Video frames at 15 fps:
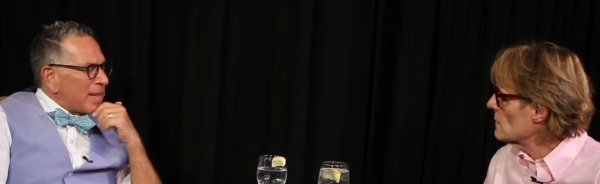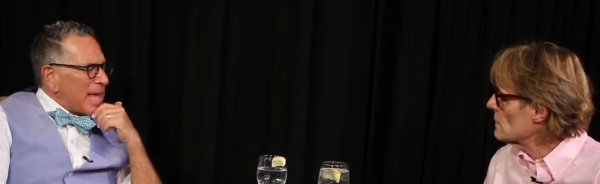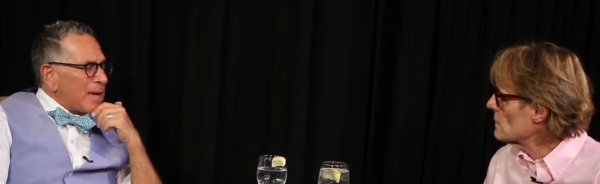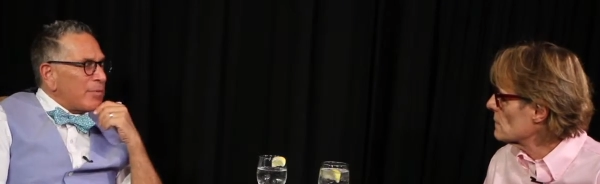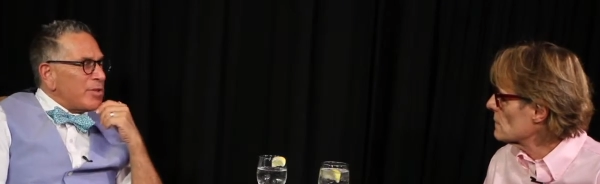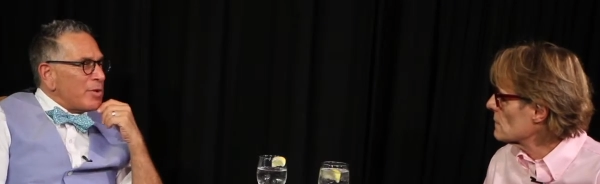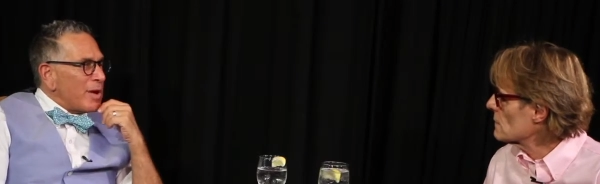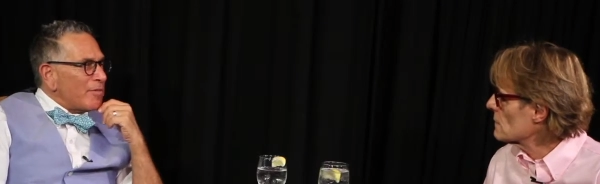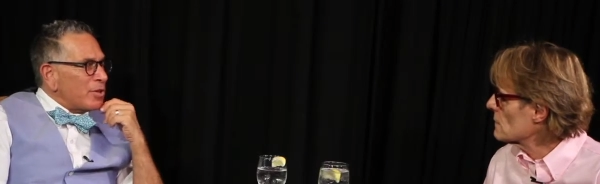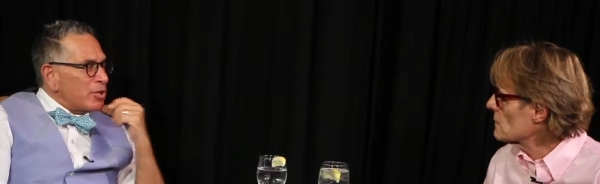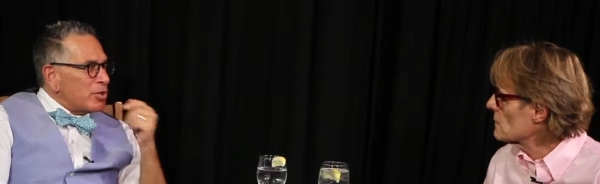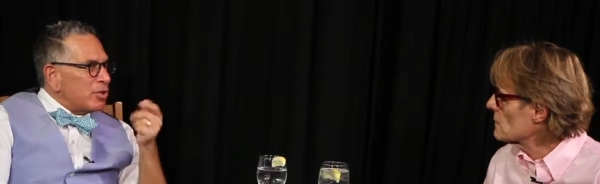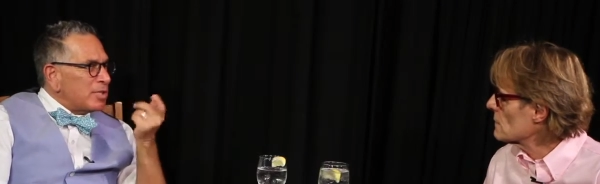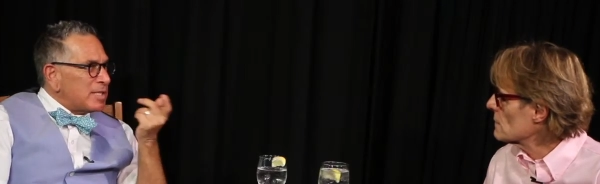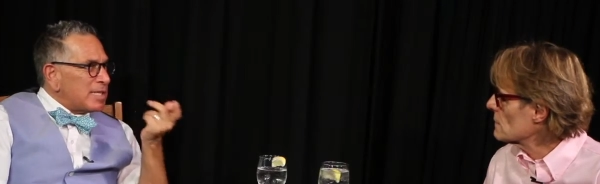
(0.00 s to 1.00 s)
Speaker 1: play, and when you have a
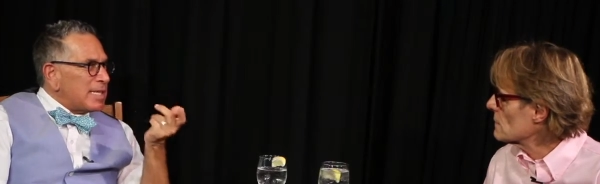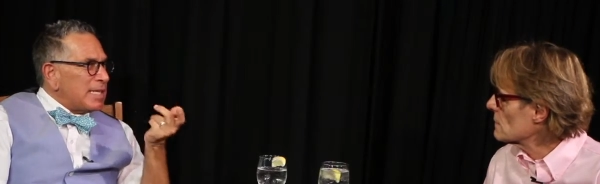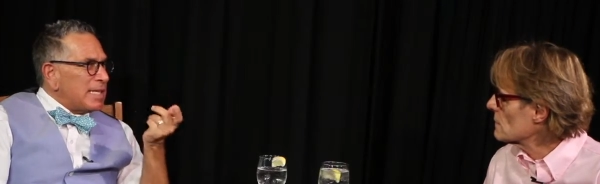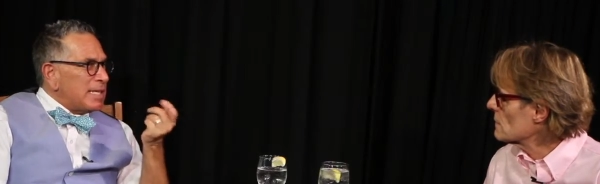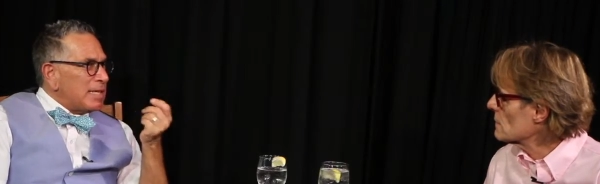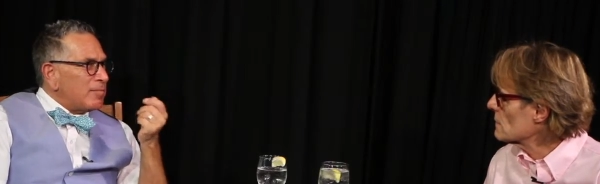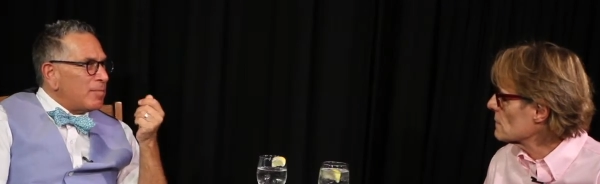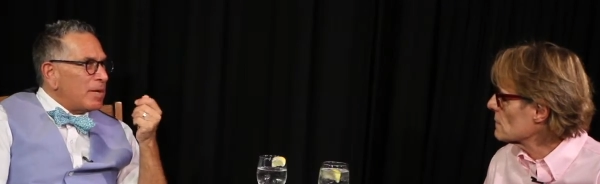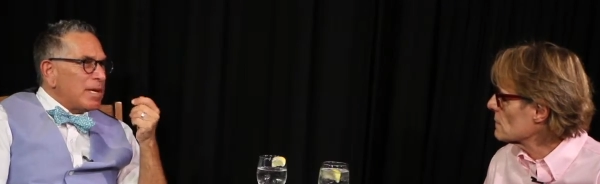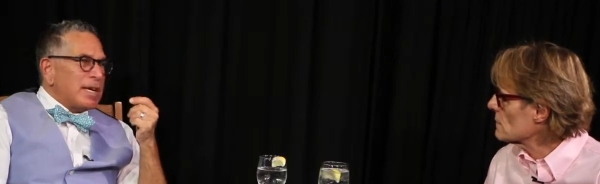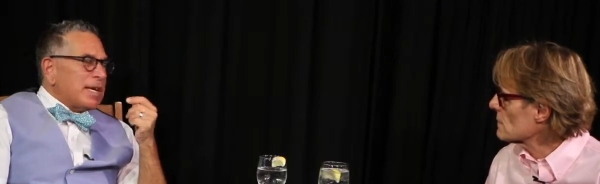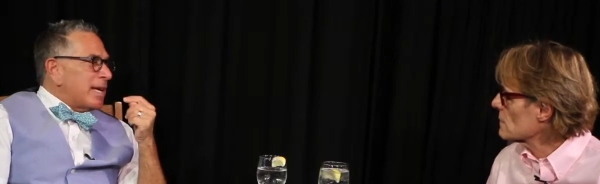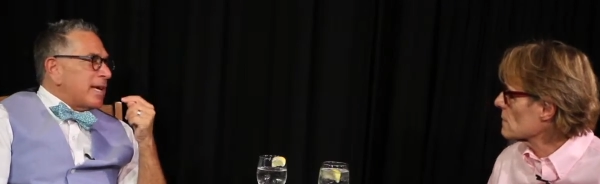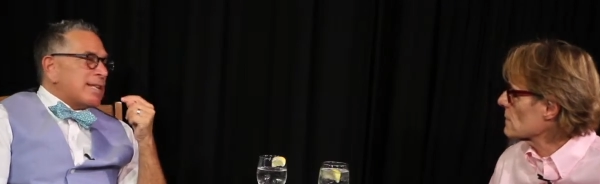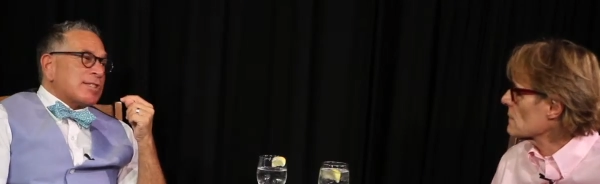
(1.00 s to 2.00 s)
good team,
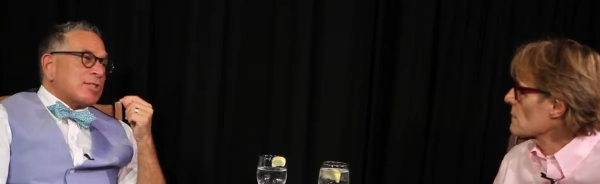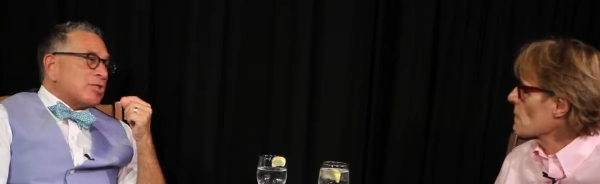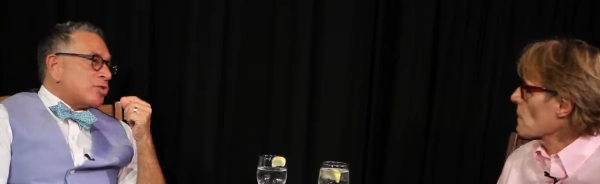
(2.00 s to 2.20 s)
it's a